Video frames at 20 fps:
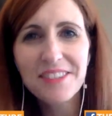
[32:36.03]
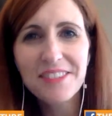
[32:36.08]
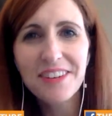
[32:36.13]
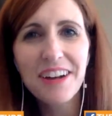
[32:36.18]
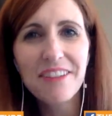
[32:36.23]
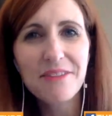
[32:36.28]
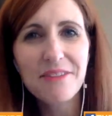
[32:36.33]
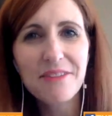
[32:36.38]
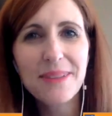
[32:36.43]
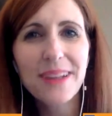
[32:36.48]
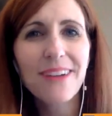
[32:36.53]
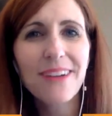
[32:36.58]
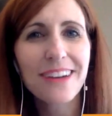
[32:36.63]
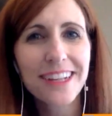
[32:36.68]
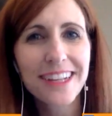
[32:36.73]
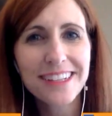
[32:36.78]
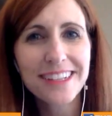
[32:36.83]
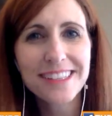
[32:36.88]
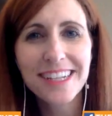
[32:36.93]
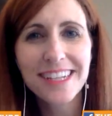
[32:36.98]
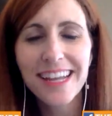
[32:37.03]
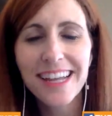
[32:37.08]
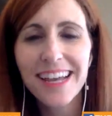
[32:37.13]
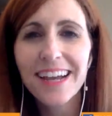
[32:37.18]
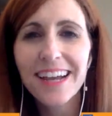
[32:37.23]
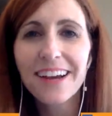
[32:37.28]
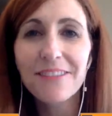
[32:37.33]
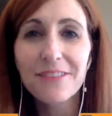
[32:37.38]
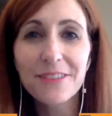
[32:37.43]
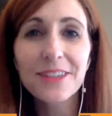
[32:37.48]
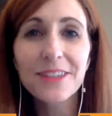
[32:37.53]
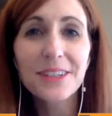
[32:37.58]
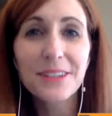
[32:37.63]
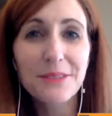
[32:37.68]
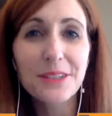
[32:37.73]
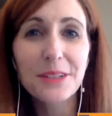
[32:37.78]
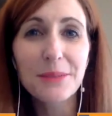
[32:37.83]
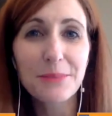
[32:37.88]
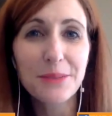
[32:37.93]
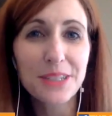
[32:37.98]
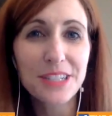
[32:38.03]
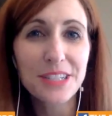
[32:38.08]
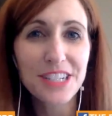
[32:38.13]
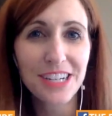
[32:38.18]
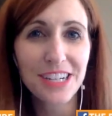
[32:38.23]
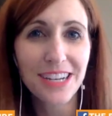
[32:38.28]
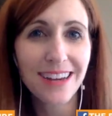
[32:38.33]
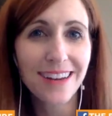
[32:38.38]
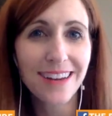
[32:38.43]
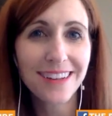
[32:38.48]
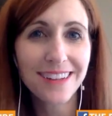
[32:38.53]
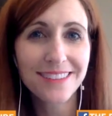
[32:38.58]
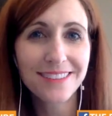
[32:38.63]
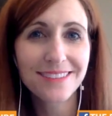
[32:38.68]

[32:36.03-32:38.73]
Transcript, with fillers: for having me on again today. I really, really appreciate it.